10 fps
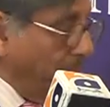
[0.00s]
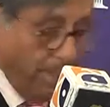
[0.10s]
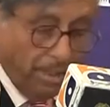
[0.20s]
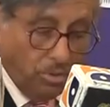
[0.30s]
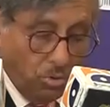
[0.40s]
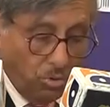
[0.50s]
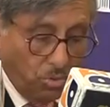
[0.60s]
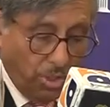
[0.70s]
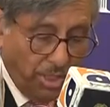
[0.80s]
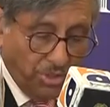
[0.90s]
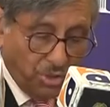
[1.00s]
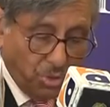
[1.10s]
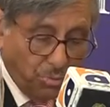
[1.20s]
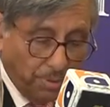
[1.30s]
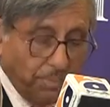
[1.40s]
being no
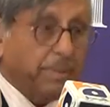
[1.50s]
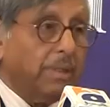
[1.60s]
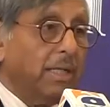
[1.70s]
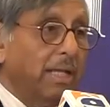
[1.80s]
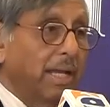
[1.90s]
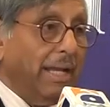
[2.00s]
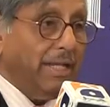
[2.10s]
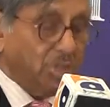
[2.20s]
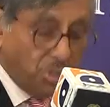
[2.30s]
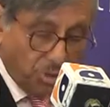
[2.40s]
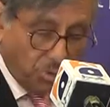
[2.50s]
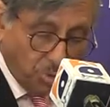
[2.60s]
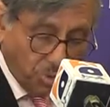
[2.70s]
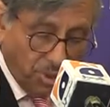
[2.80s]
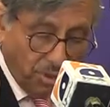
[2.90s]
insuperable
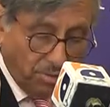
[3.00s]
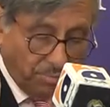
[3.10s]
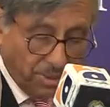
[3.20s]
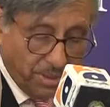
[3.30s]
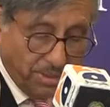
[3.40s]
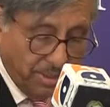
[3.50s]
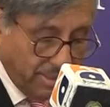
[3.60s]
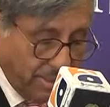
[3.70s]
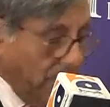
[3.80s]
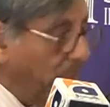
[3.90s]
institutional obstacles